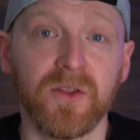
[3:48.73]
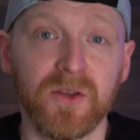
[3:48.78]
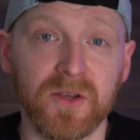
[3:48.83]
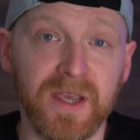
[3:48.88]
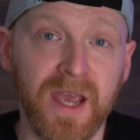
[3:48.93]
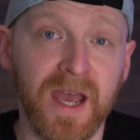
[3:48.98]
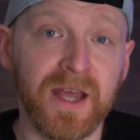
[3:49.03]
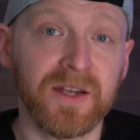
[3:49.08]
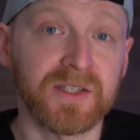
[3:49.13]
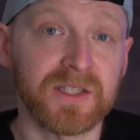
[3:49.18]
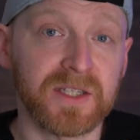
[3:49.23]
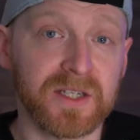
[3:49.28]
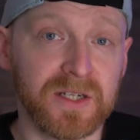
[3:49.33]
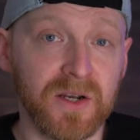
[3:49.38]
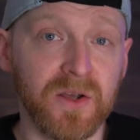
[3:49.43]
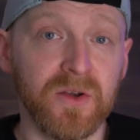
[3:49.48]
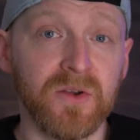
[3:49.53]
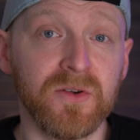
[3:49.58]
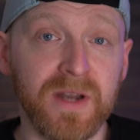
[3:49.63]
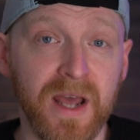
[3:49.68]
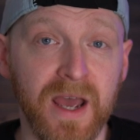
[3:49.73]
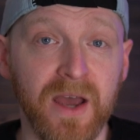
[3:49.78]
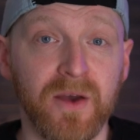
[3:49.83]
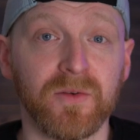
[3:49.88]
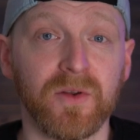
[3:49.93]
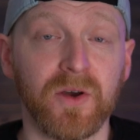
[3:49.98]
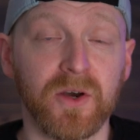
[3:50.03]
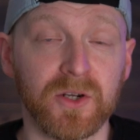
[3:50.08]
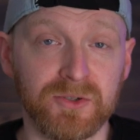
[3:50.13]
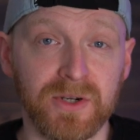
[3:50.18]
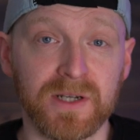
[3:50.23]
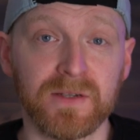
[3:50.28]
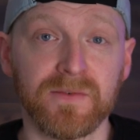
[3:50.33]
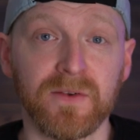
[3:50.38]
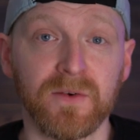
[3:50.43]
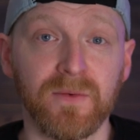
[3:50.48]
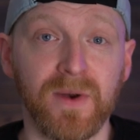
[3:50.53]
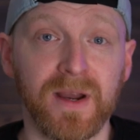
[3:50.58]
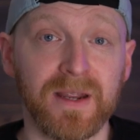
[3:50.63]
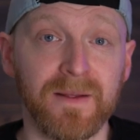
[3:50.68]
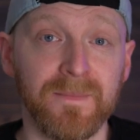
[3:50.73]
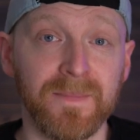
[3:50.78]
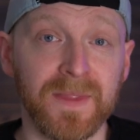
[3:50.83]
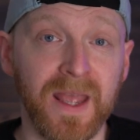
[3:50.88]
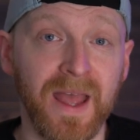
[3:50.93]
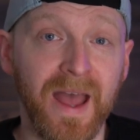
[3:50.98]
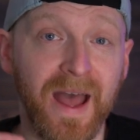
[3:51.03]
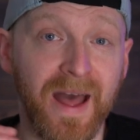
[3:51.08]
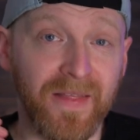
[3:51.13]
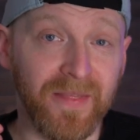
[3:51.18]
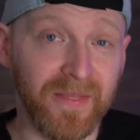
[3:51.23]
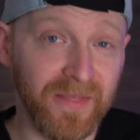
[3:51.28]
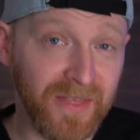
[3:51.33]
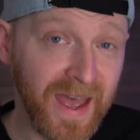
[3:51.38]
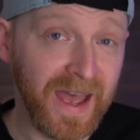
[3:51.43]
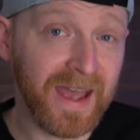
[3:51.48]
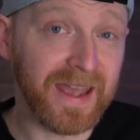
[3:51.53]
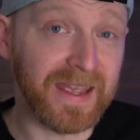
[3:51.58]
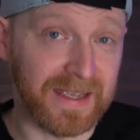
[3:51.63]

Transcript: that can slow down our transfer rate, and that